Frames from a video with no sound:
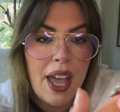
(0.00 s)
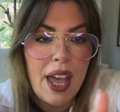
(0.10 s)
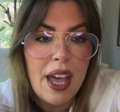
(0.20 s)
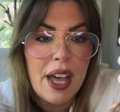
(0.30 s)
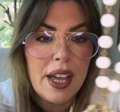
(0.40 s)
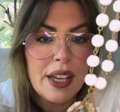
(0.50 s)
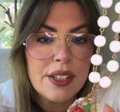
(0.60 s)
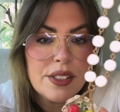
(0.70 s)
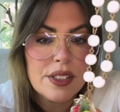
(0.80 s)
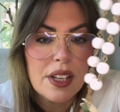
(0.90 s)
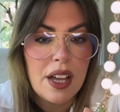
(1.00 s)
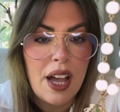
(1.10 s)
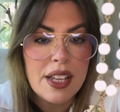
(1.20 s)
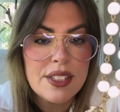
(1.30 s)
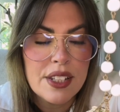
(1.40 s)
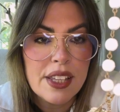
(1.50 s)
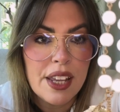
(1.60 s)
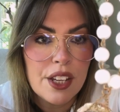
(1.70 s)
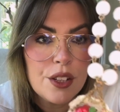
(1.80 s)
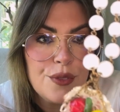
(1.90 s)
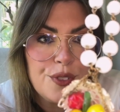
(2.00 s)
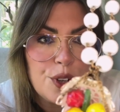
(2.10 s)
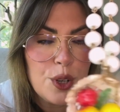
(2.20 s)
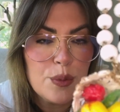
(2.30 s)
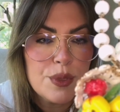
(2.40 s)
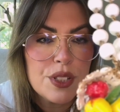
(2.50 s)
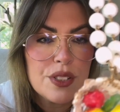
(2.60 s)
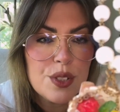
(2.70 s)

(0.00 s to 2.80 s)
and I did get it confirmed.